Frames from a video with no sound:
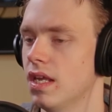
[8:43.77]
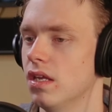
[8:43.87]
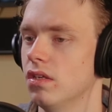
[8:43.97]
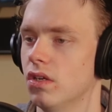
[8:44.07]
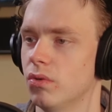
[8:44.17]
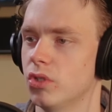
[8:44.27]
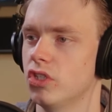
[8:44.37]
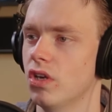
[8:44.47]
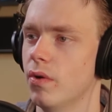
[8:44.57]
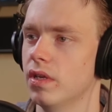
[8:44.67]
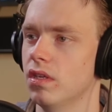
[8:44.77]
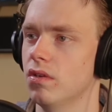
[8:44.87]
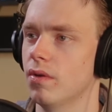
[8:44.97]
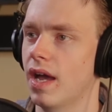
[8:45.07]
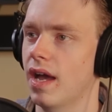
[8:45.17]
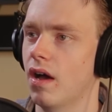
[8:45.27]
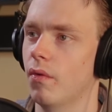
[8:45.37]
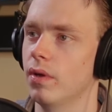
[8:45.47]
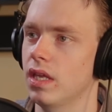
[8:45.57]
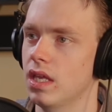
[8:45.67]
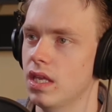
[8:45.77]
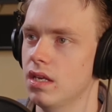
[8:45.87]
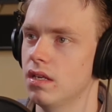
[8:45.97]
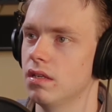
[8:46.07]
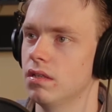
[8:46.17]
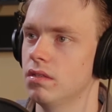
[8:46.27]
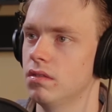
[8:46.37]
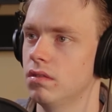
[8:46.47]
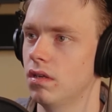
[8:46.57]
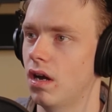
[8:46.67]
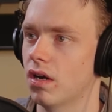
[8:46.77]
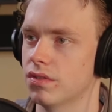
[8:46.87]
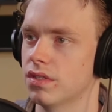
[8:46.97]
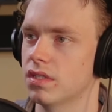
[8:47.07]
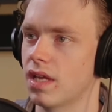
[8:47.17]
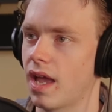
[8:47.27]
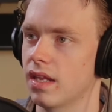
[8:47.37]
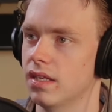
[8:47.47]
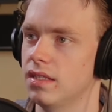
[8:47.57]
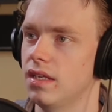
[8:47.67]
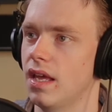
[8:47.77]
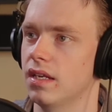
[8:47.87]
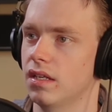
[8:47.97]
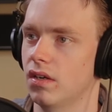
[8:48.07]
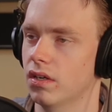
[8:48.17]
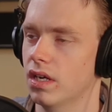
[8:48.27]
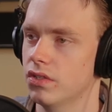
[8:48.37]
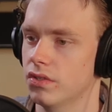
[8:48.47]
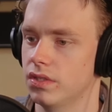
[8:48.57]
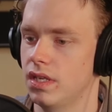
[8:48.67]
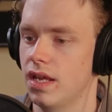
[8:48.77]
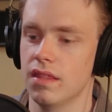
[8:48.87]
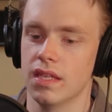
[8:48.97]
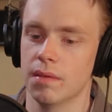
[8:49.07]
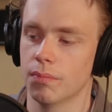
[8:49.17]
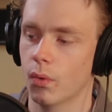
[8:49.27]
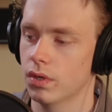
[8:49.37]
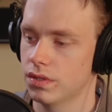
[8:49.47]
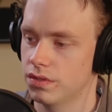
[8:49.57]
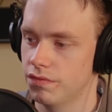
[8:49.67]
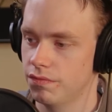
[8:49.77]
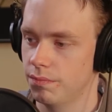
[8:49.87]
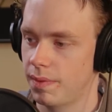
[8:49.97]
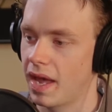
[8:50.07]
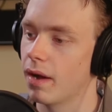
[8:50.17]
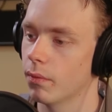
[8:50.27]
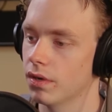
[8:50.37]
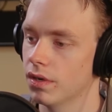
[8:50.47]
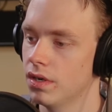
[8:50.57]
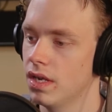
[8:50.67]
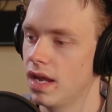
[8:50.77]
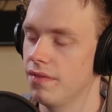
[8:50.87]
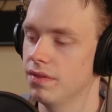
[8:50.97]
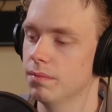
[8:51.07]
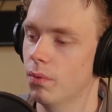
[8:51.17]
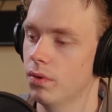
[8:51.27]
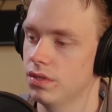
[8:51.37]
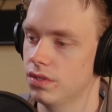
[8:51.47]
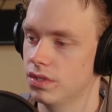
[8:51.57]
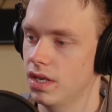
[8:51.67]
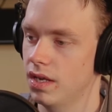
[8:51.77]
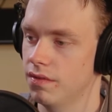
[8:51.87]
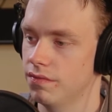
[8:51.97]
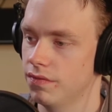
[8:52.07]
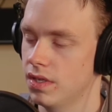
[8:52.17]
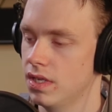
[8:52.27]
you know, showing you how in our society today and in our country today, the importance of power and the importance of